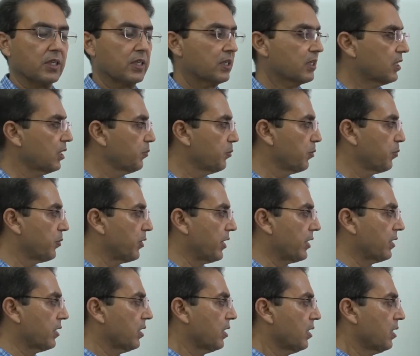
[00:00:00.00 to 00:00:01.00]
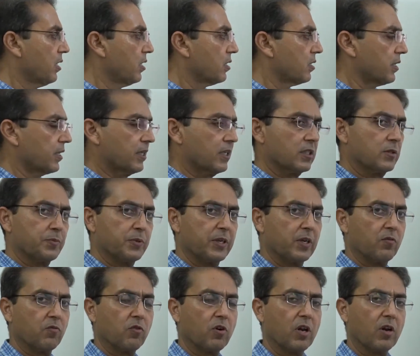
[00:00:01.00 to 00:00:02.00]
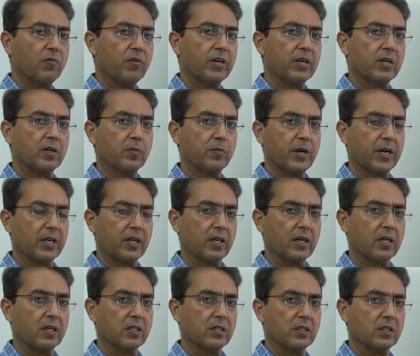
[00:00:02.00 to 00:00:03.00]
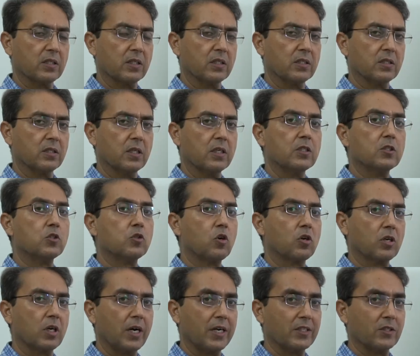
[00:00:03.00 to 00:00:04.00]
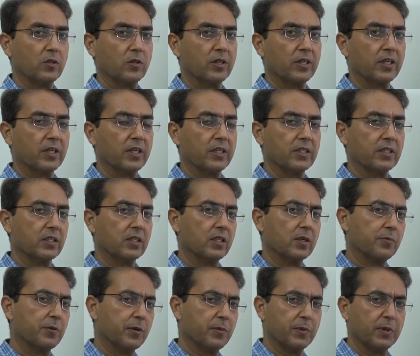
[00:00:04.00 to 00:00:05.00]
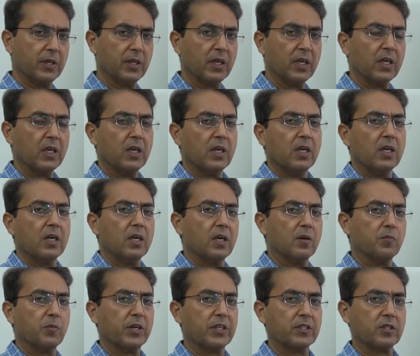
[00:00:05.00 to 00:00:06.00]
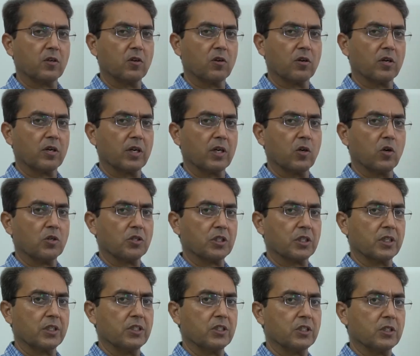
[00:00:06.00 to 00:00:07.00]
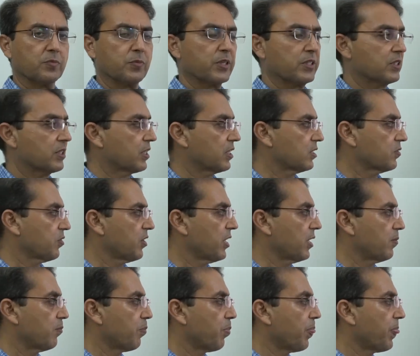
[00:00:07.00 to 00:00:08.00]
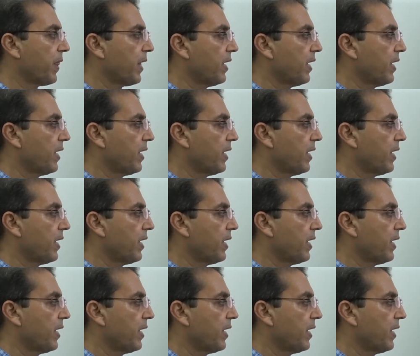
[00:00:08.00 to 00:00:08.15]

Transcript: And keep in mind, tricuspid involvement rheumatic heart disease is not isolated lesion. There may be mitral or aortic lesions present as well.